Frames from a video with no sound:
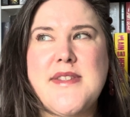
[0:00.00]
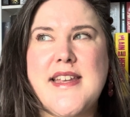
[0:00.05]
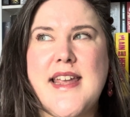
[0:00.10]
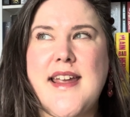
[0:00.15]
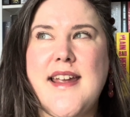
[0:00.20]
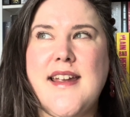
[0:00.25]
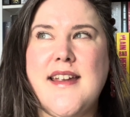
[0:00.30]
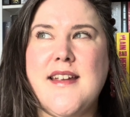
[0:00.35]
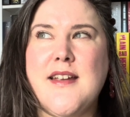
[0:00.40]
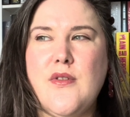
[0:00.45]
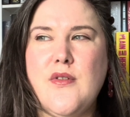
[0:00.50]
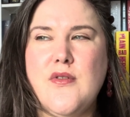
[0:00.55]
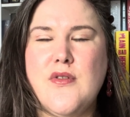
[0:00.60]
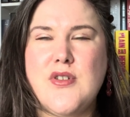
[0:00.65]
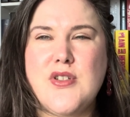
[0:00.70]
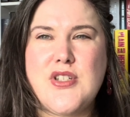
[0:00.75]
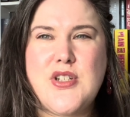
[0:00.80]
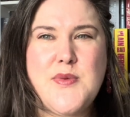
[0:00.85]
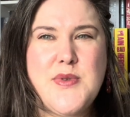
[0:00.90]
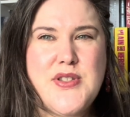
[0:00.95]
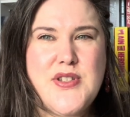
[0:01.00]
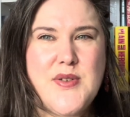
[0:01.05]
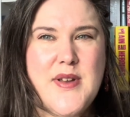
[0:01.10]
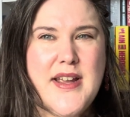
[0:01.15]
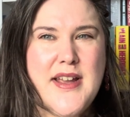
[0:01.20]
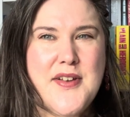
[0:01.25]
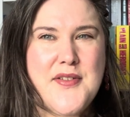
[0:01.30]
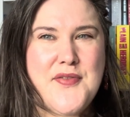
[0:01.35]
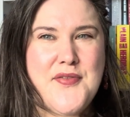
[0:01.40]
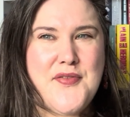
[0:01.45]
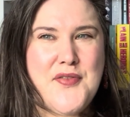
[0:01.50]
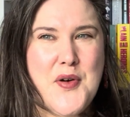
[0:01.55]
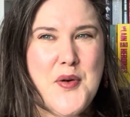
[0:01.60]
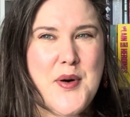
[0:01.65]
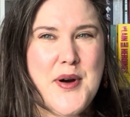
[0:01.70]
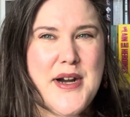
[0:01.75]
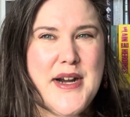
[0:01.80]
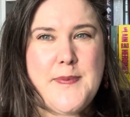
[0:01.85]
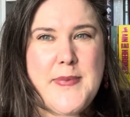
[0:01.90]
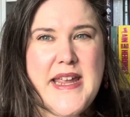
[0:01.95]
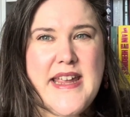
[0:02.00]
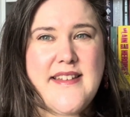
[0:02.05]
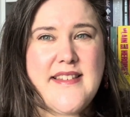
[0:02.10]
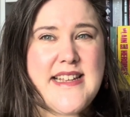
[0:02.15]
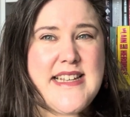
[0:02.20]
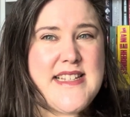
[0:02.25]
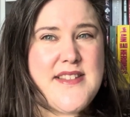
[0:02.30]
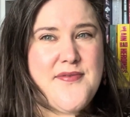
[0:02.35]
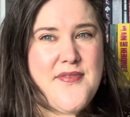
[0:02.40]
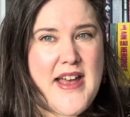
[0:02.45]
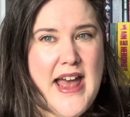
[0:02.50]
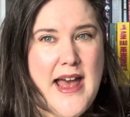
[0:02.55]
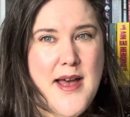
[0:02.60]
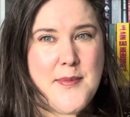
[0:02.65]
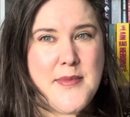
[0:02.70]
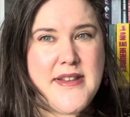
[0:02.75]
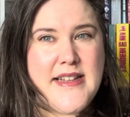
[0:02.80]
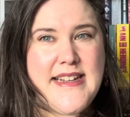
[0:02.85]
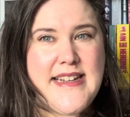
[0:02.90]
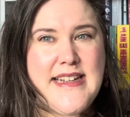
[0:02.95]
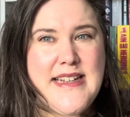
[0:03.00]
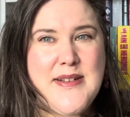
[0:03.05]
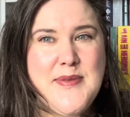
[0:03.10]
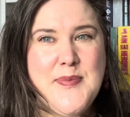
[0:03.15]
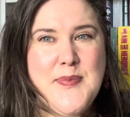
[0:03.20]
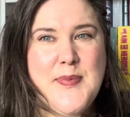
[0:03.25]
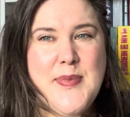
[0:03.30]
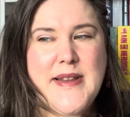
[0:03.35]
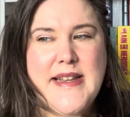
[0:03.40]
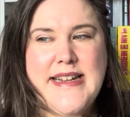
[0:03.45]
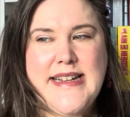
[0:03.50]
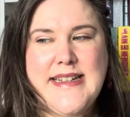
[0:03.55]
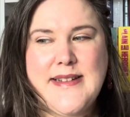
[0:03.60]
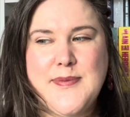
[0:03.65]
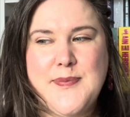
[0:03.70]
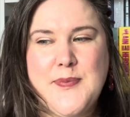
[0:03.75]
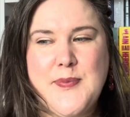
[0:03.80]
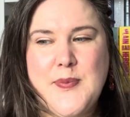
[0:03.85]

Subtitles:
saying she was doing it for Bailey's family, but like,